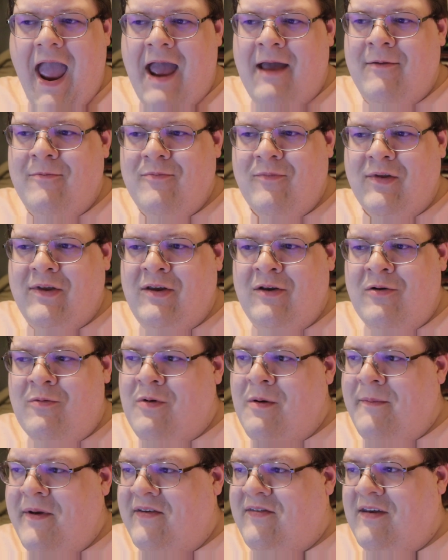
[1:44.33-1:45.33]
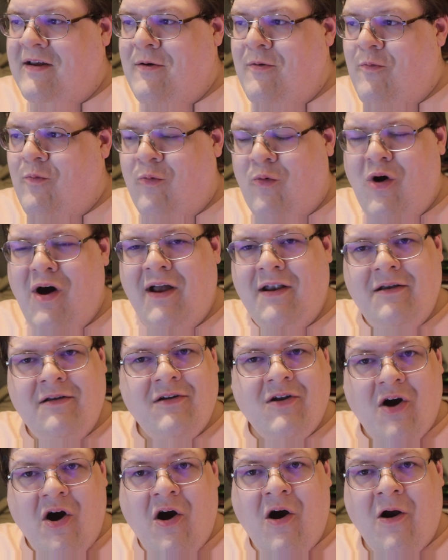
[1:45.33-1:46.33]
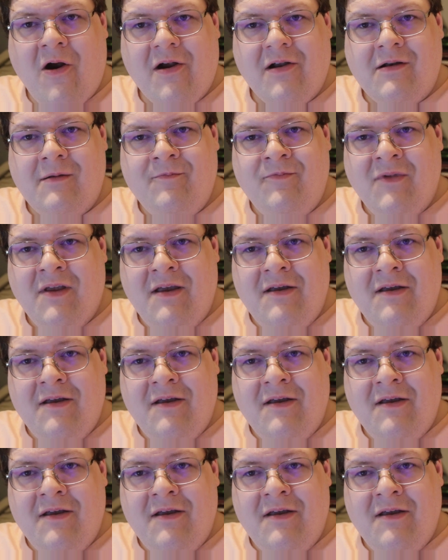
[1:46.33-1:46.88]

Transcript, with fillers: And, you know, we're missing one card